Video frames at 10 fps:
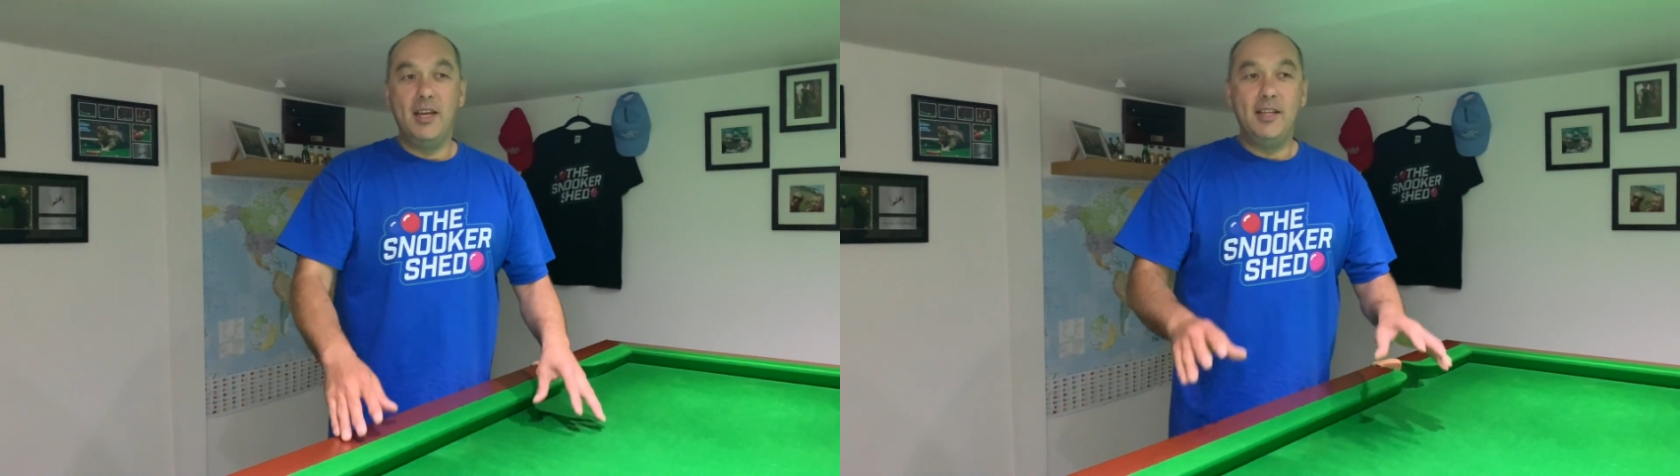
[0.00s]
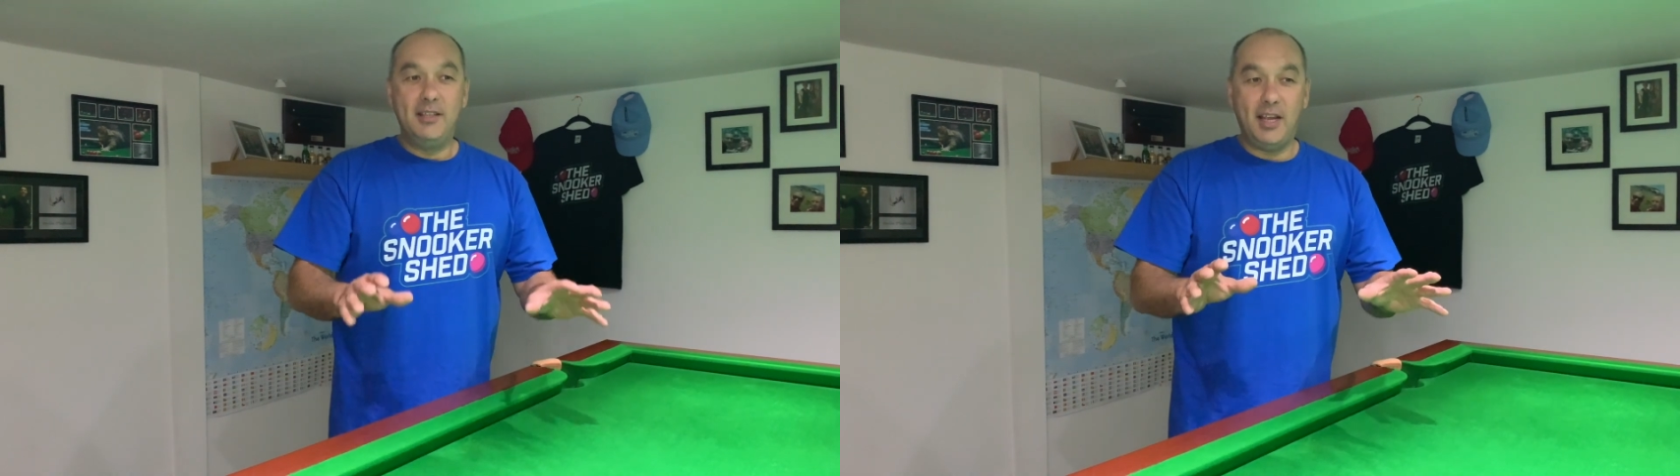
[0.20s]

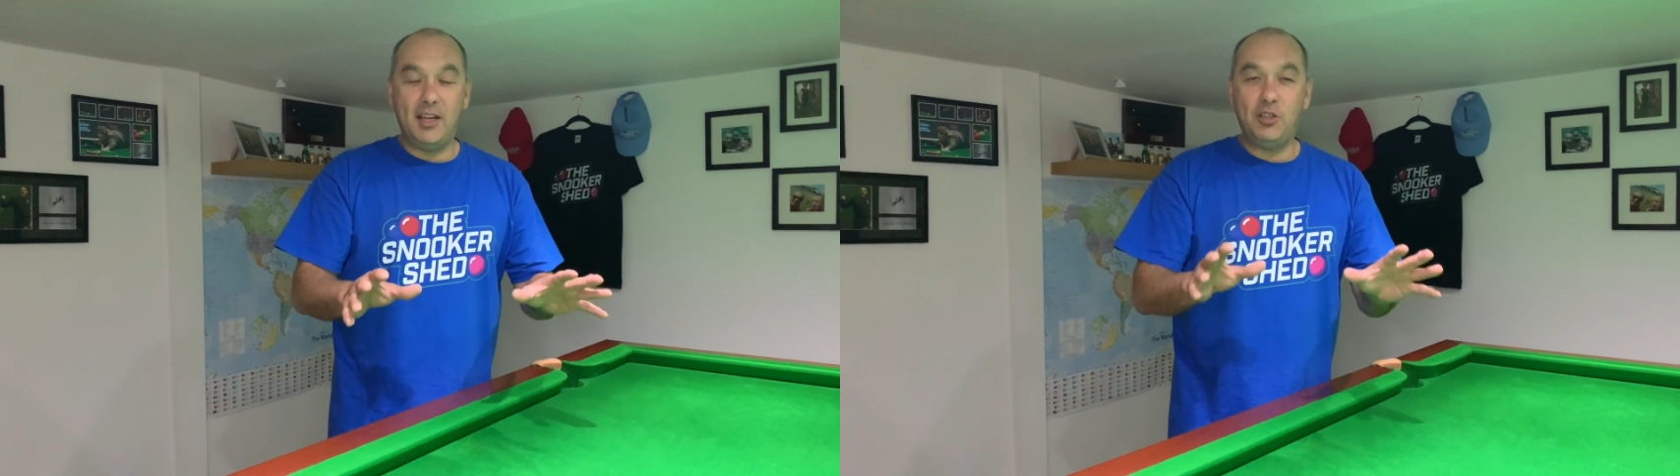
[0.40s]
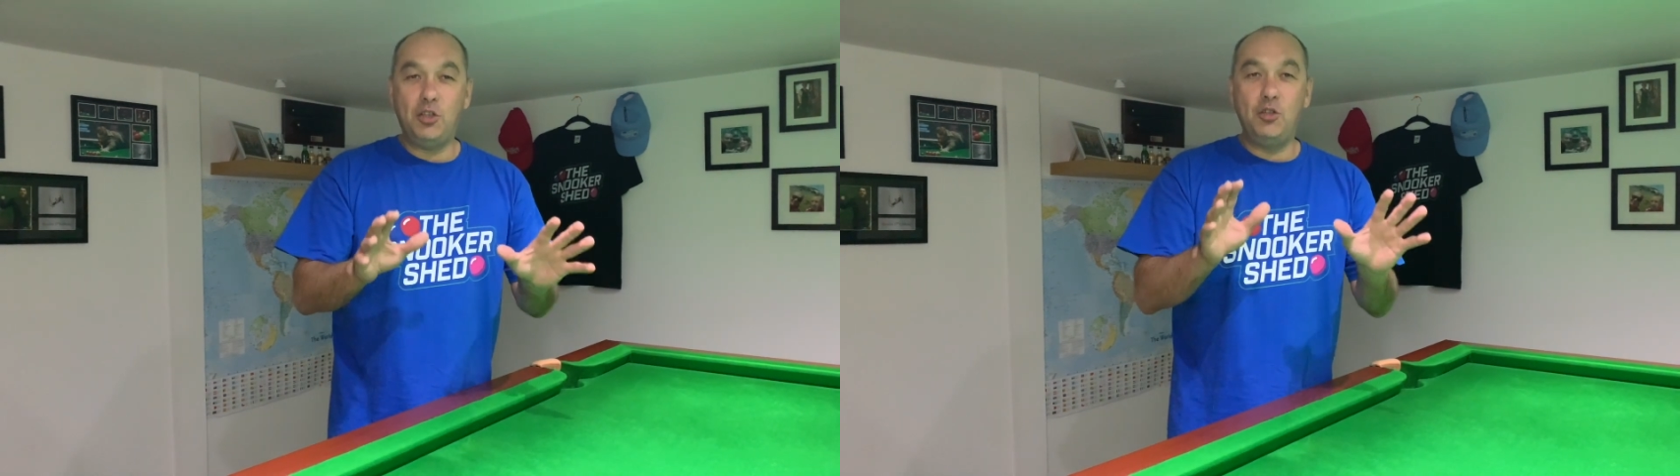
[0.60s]
Tell
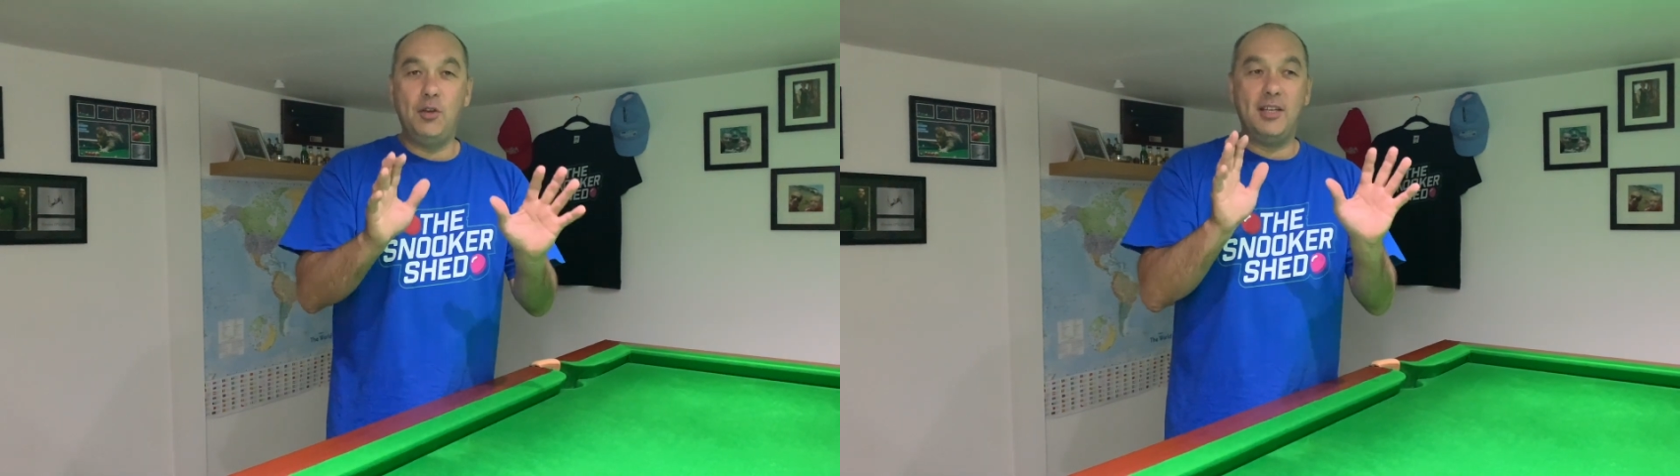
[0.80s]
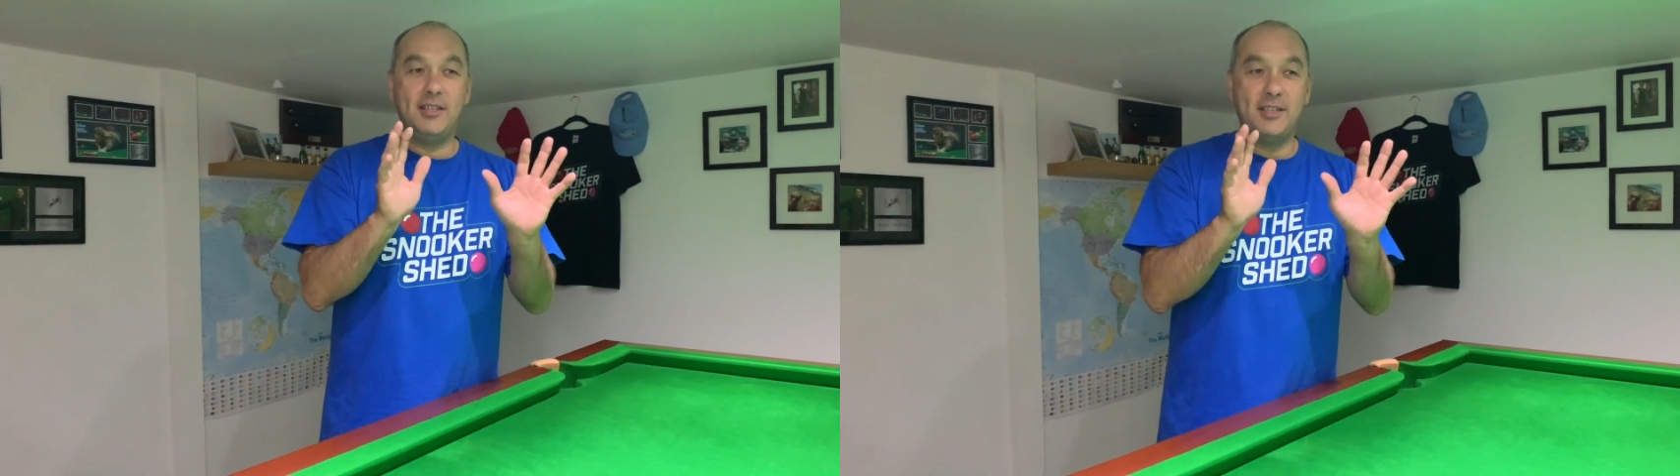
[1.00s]
it to do
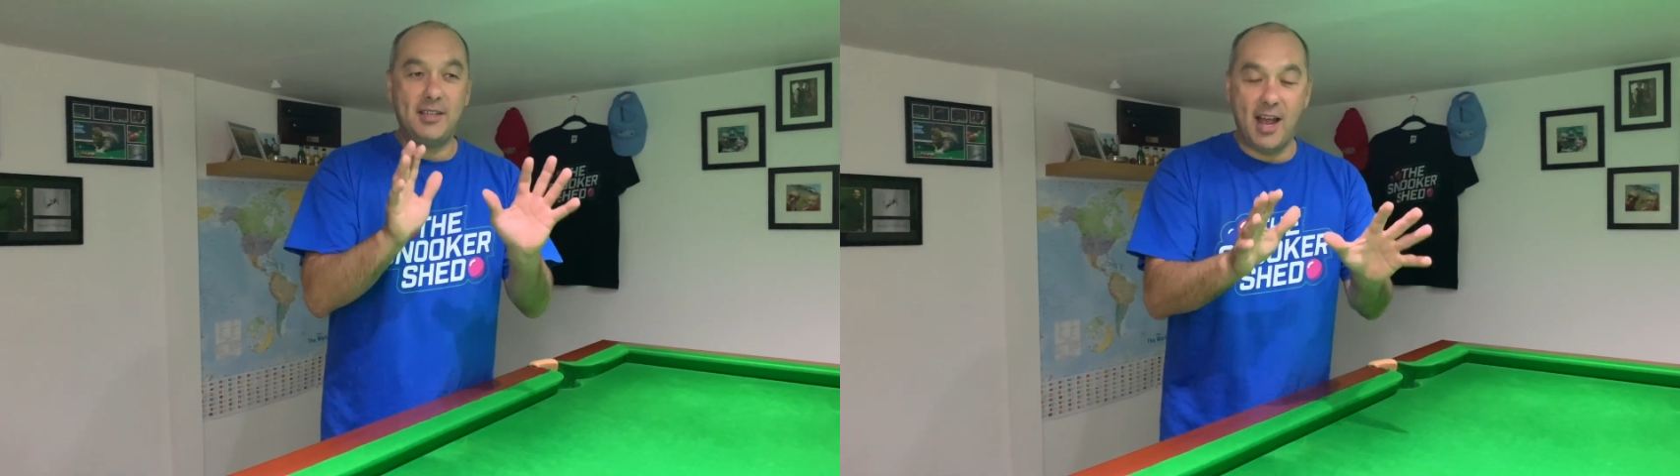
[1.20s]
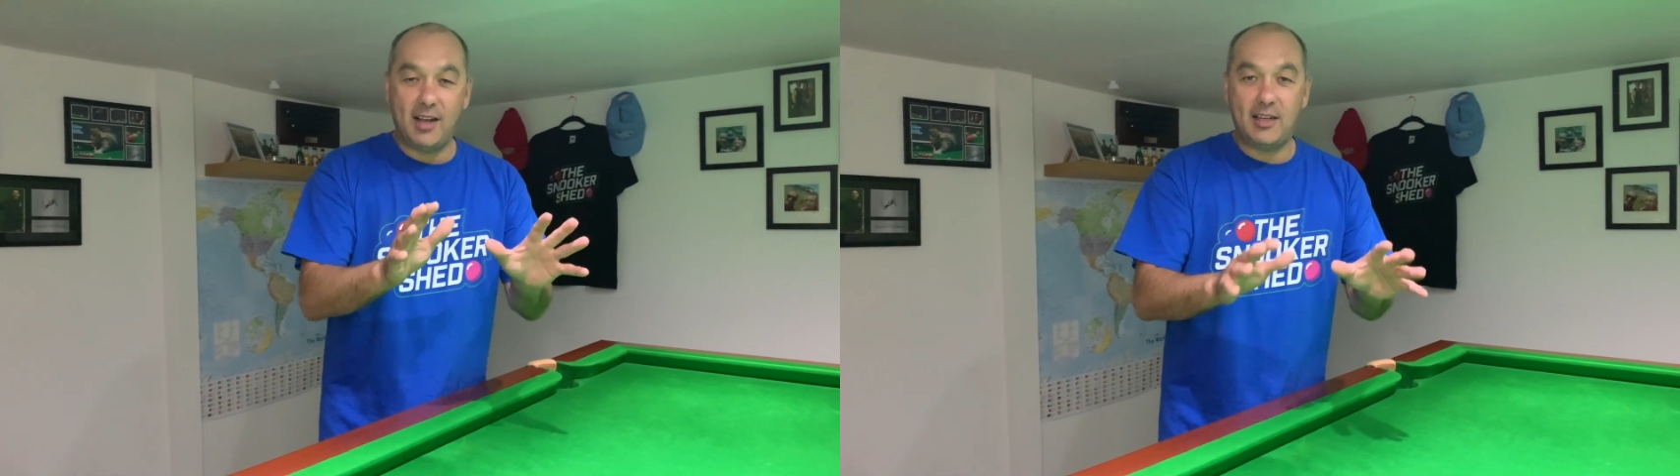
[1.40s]

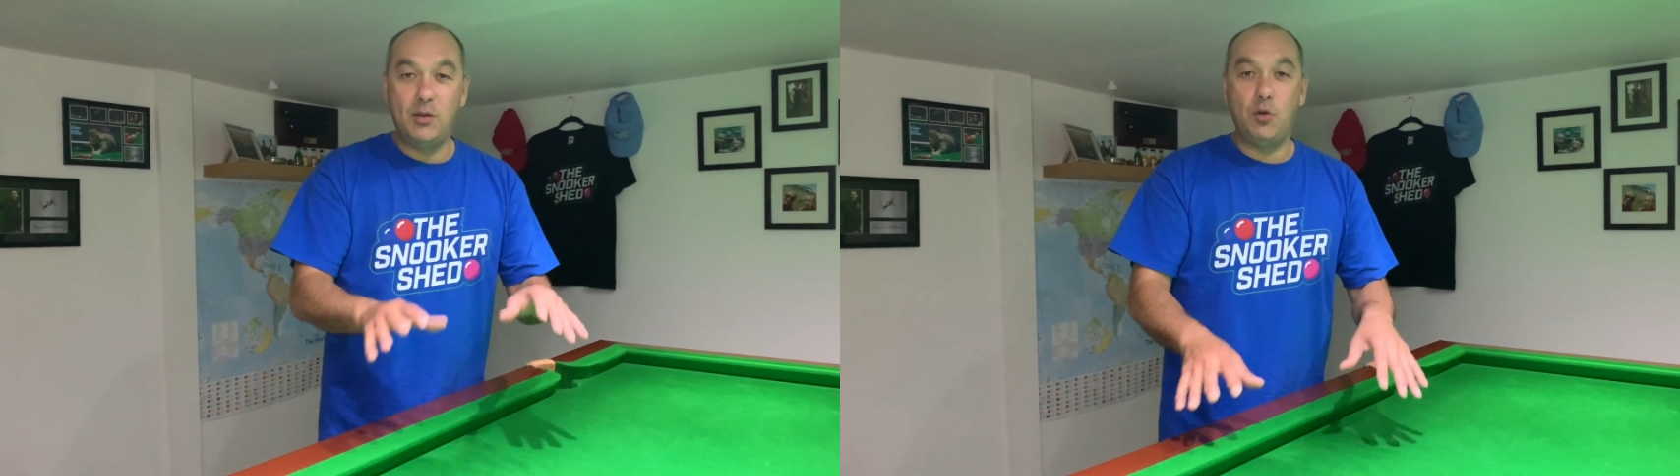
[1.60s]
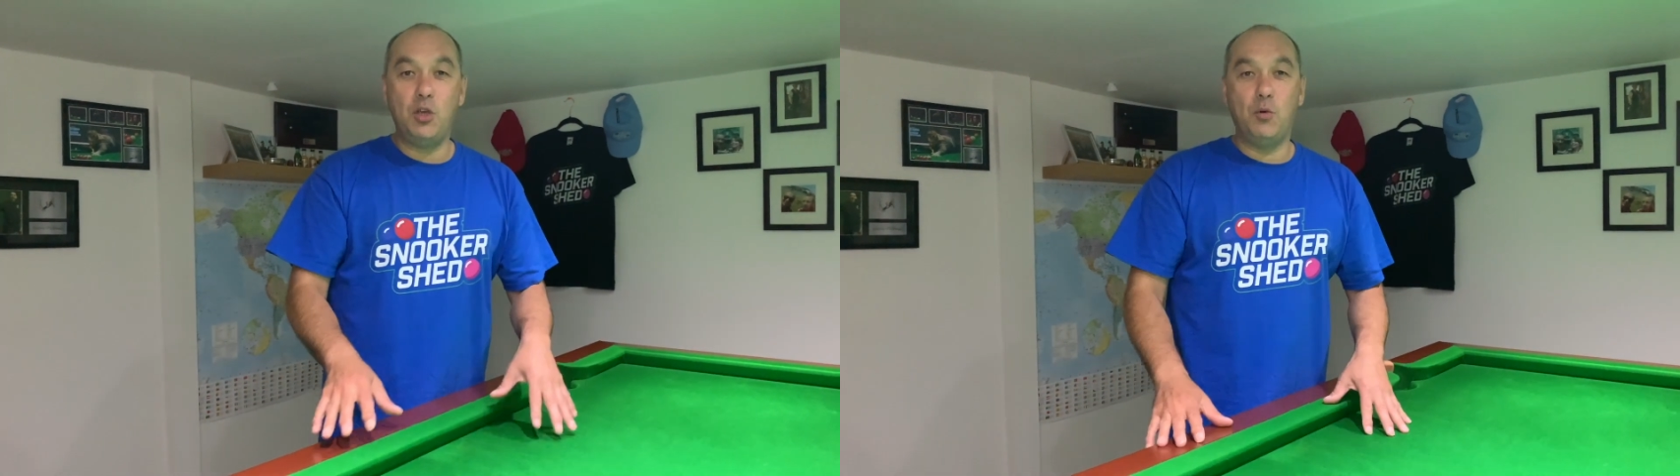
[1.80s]
exactly
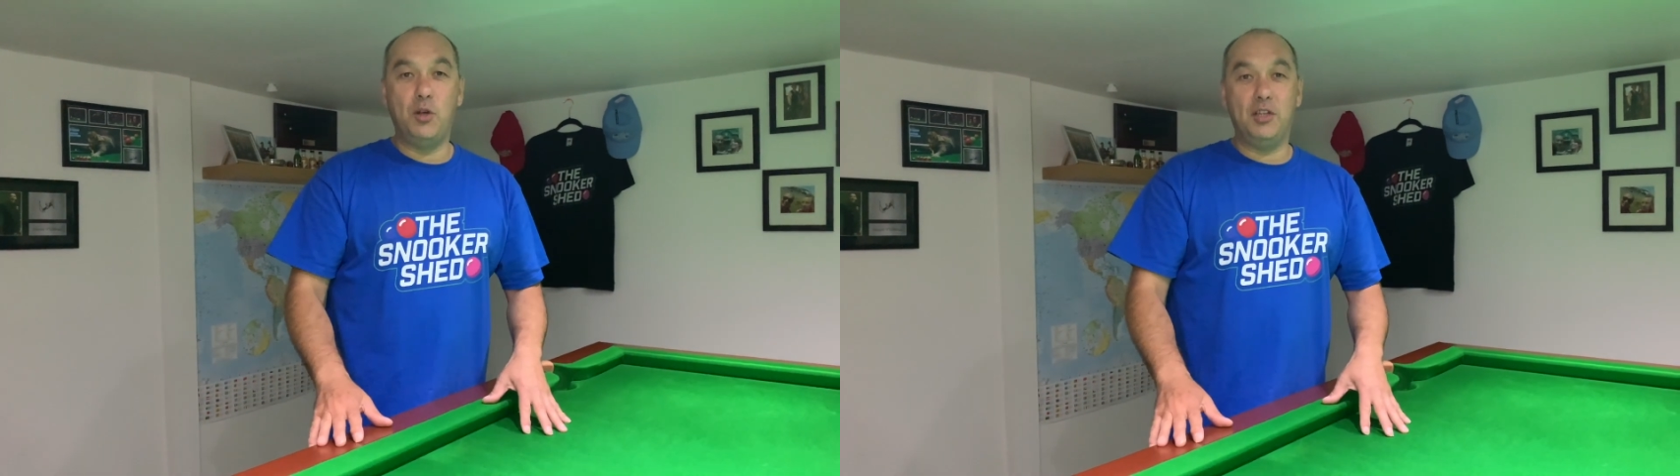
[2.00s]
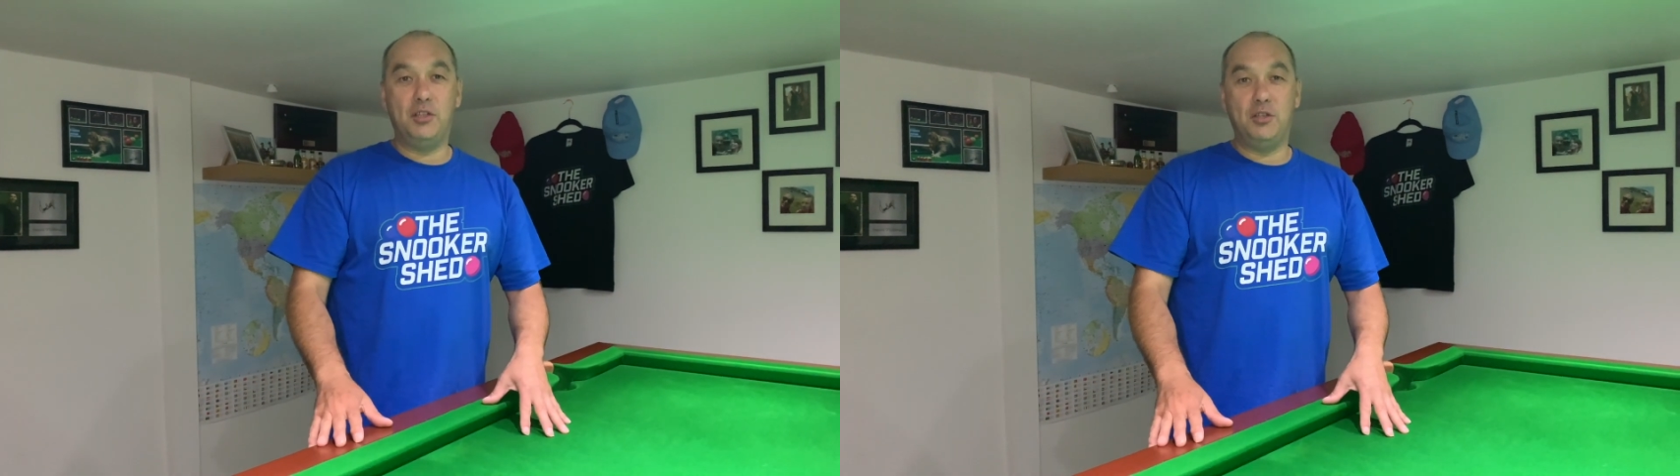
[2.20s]
what you want
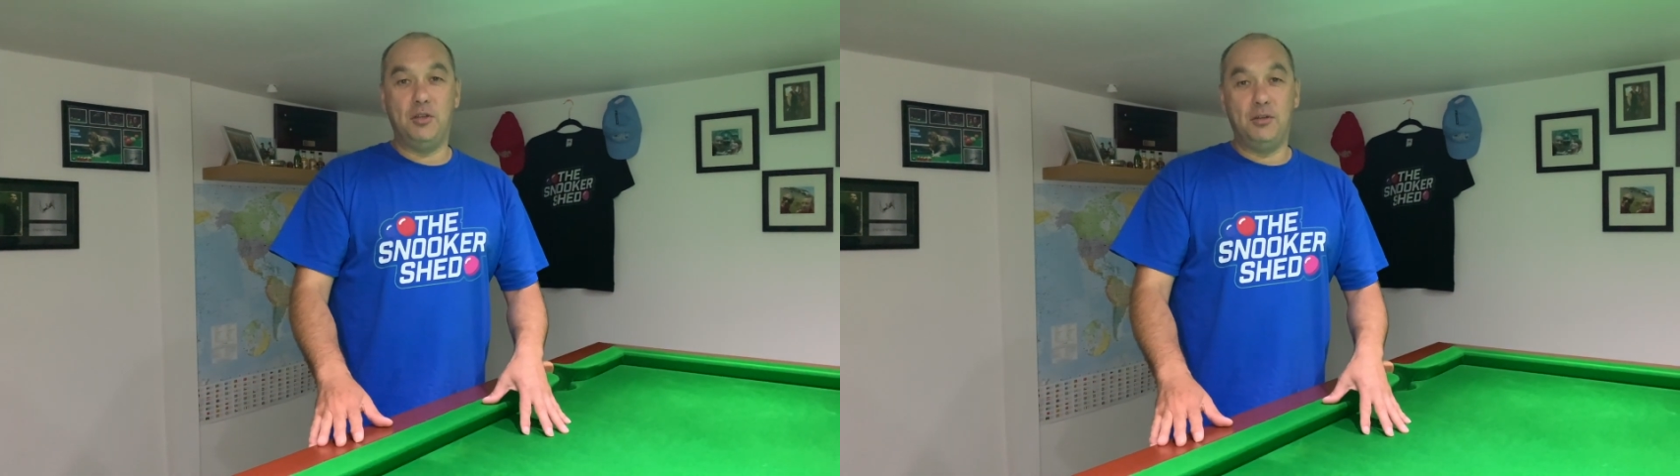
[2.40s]
it to do.